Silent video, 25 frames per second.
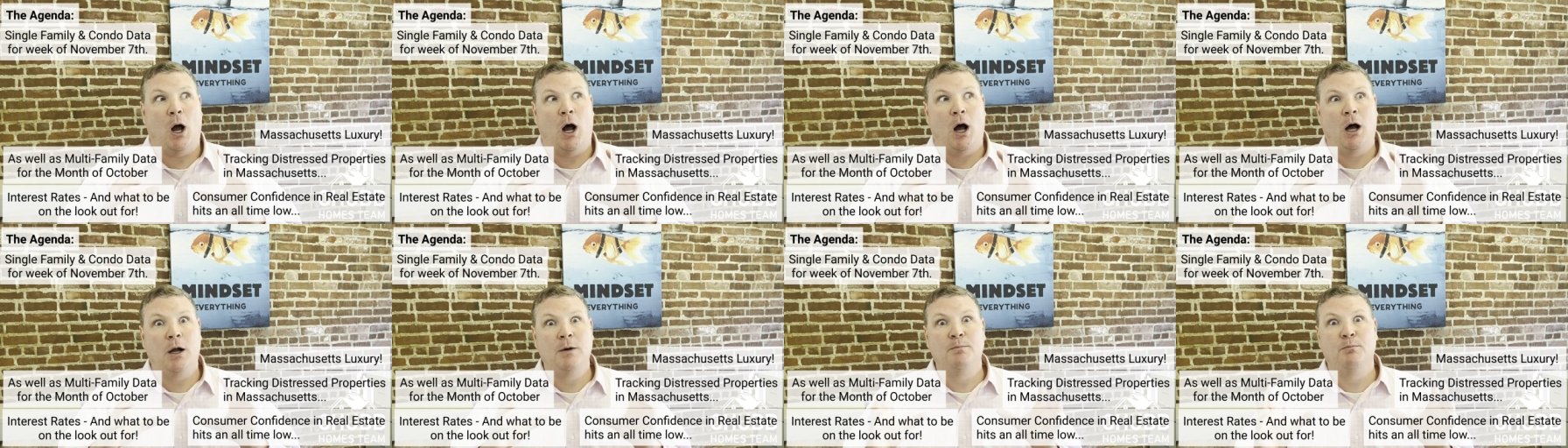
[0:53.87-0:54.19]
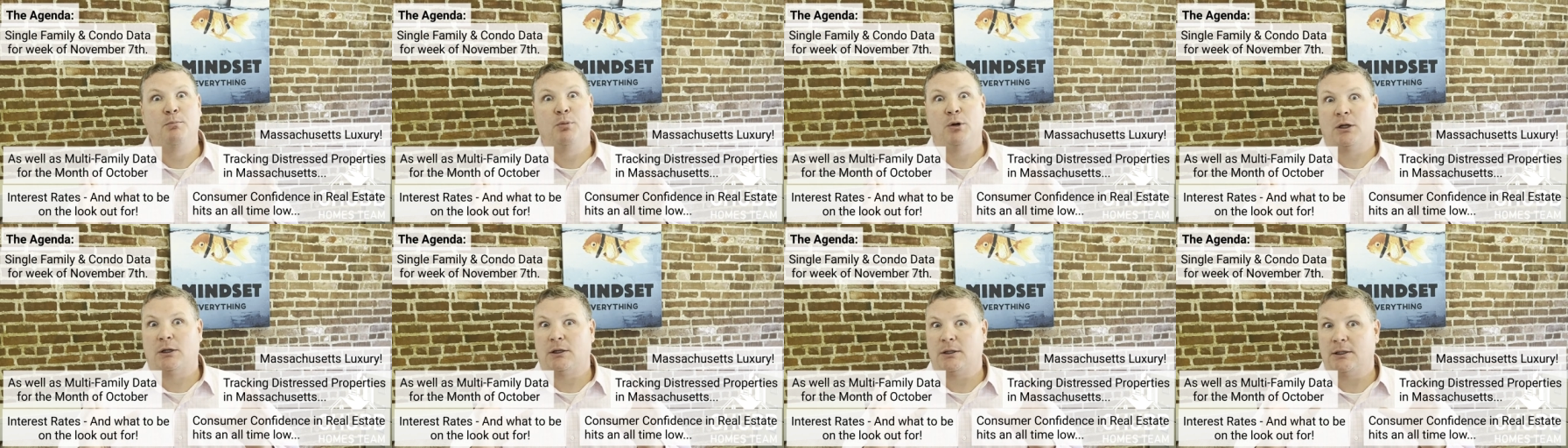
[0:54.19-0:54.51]

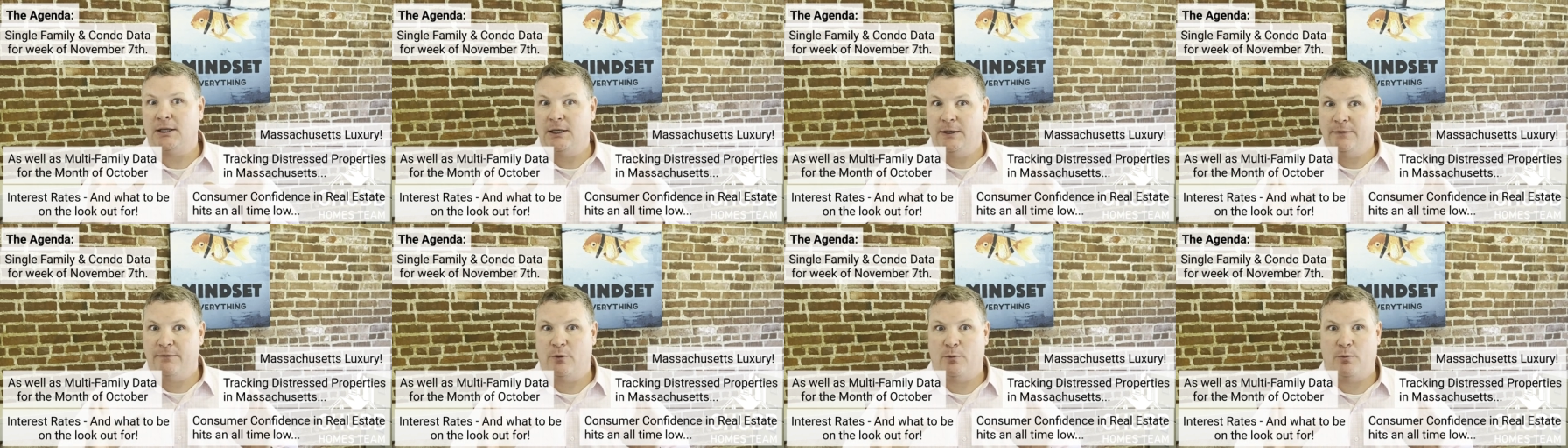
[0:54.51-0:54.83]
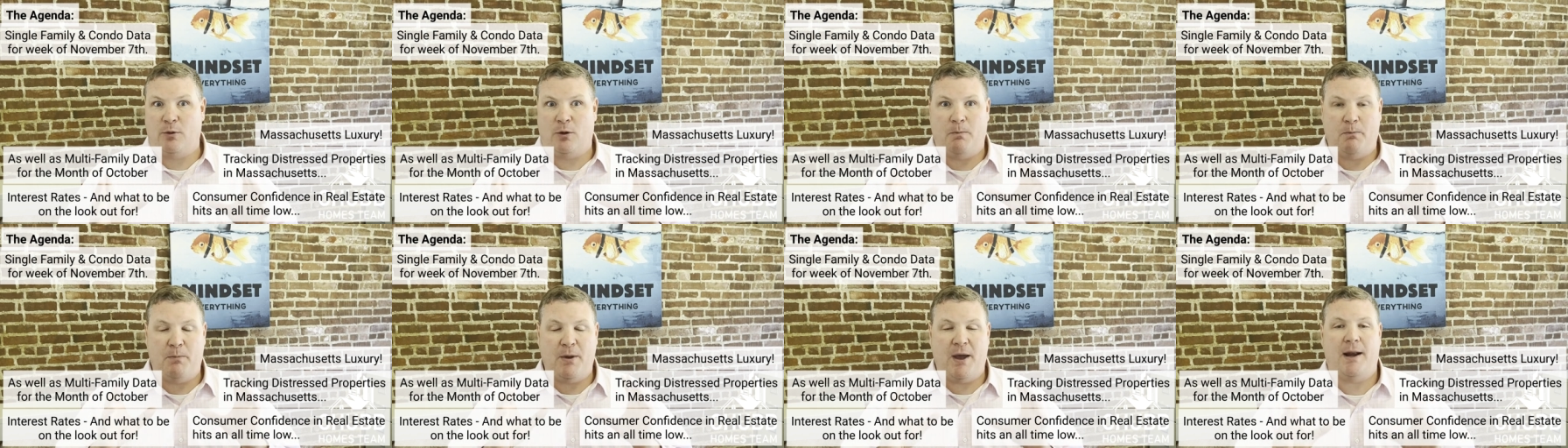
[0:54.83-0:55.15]

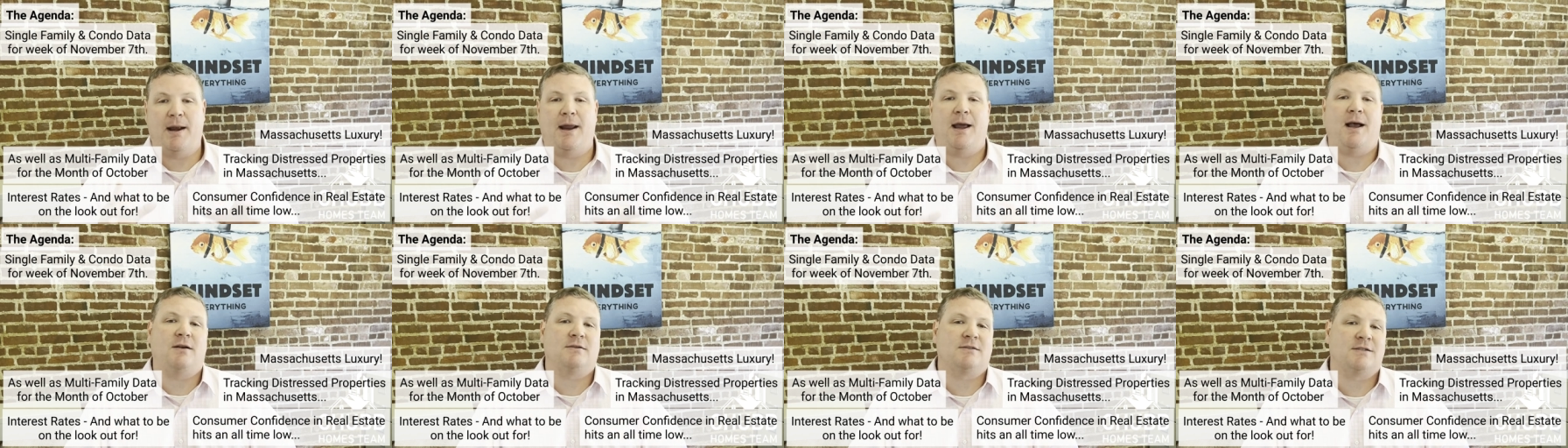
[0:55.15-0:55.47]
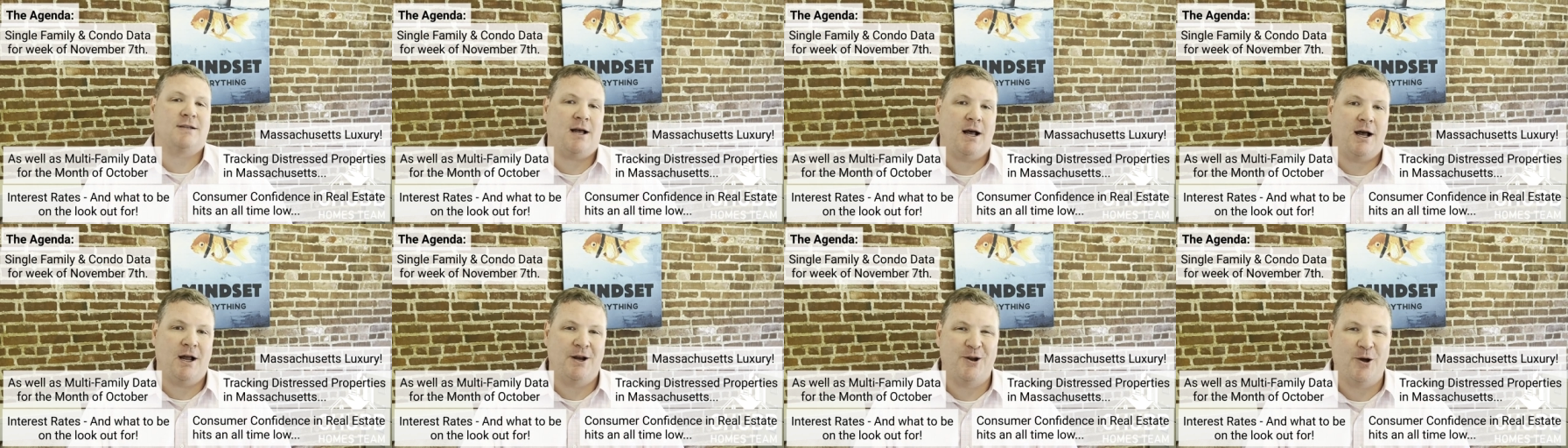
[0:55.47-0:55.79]
unbelievable
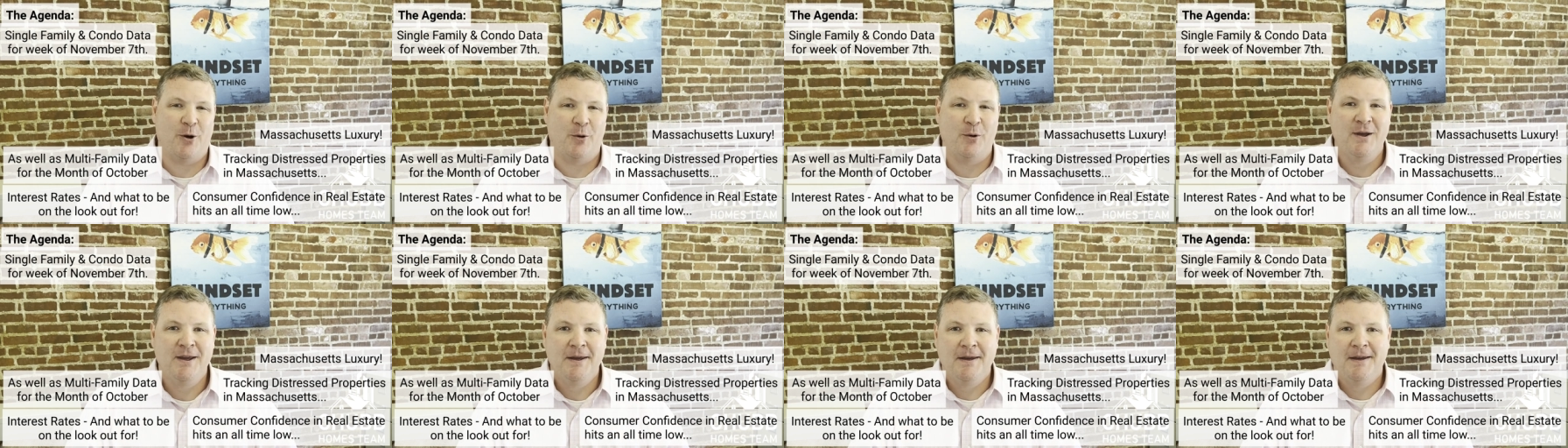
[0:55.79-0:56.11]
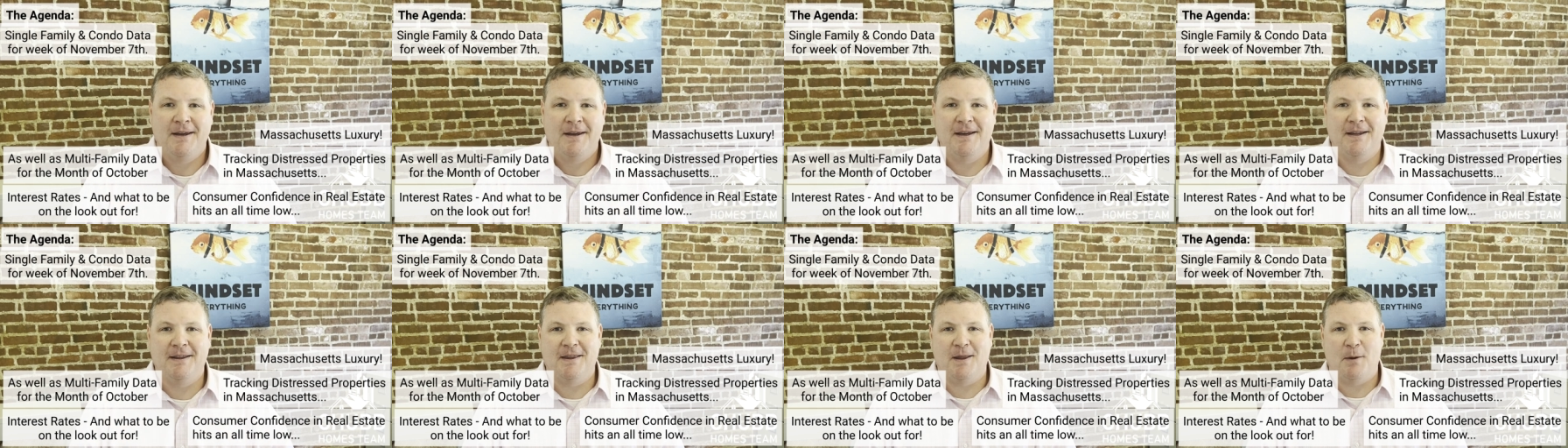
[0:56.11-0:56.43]
penthouse condo
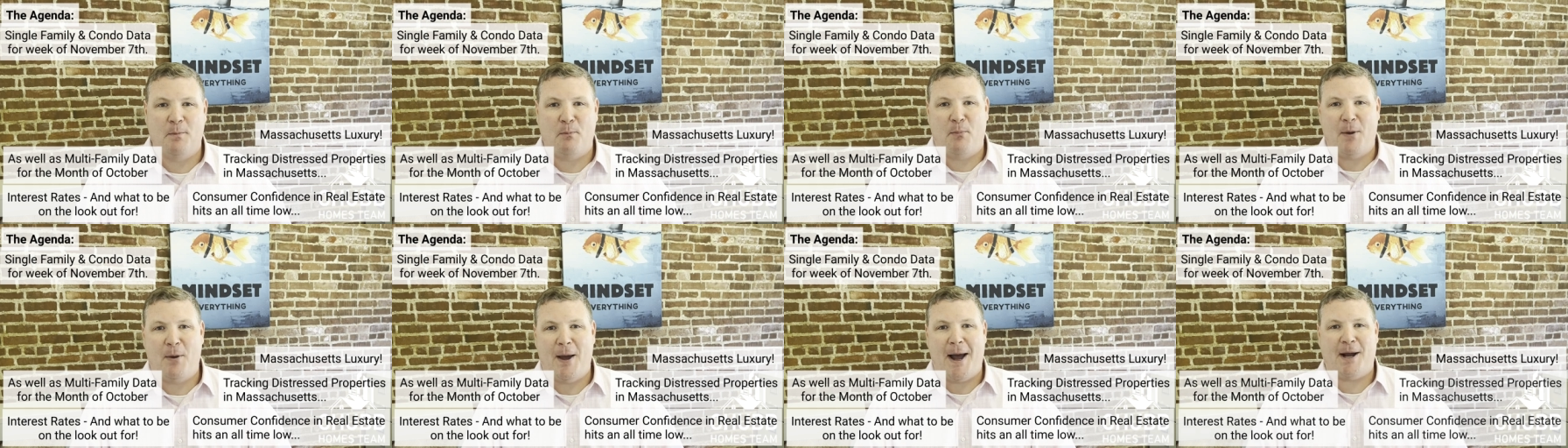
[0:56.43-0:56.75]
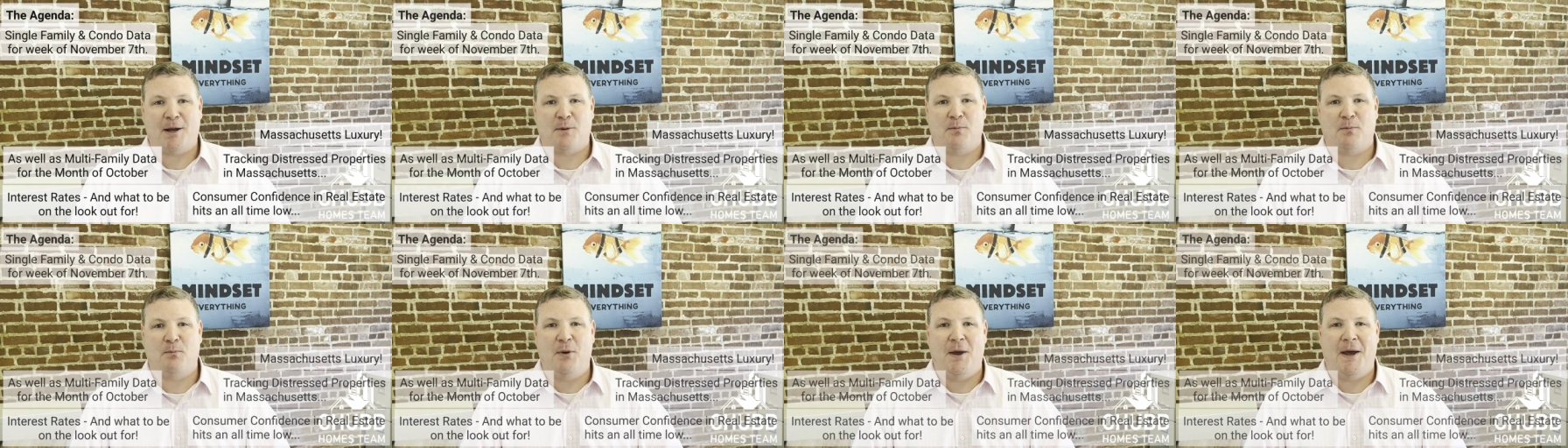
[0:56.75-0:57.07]
in the
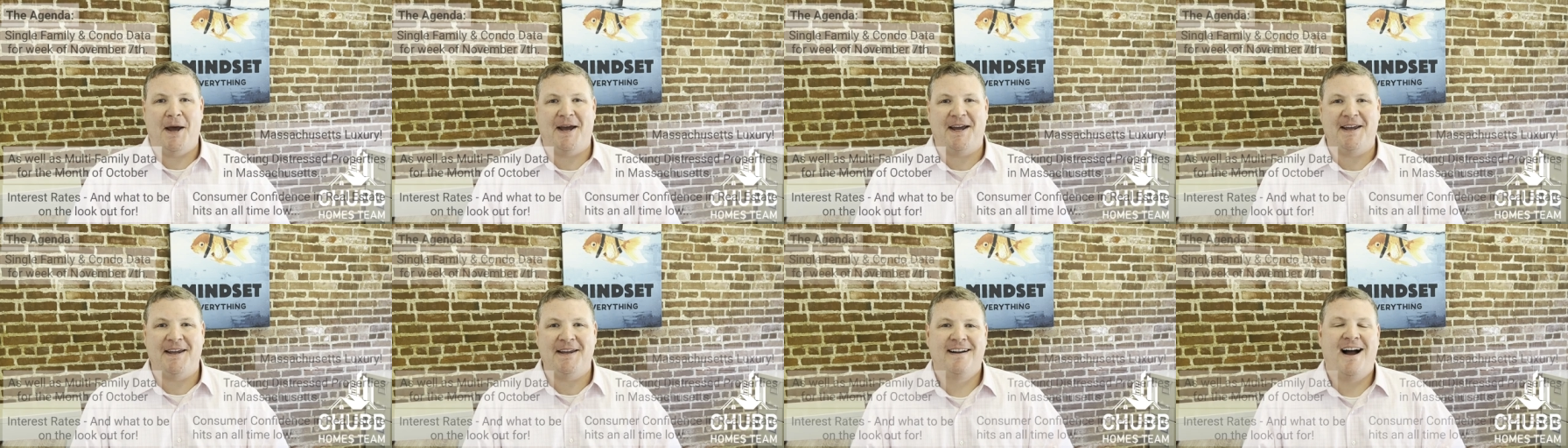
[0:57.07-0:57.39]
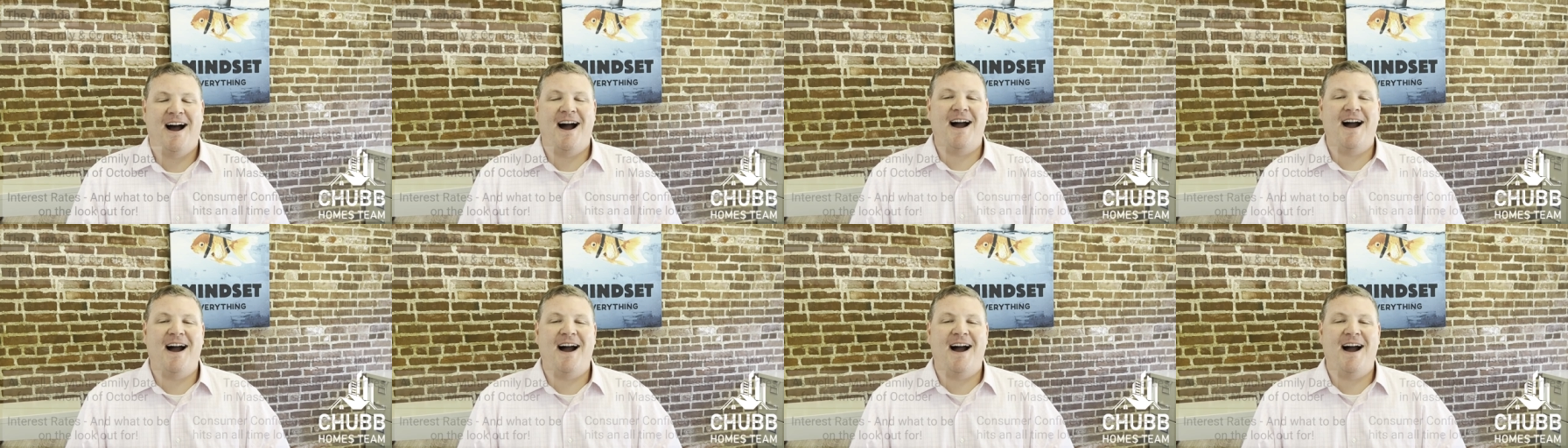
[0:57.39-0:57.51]
Back Bay.